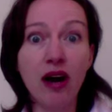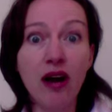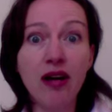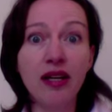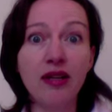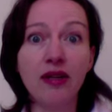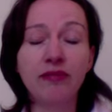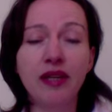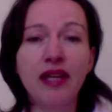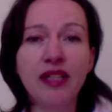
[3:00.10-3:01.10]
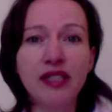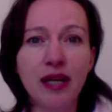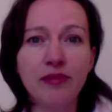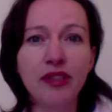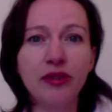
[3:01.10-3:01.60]
R here, and that's
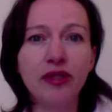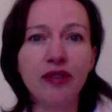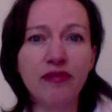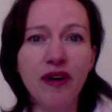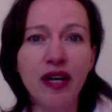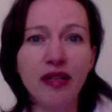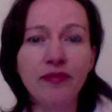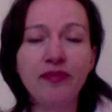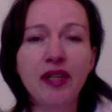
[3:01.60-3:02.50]
absolutely fine.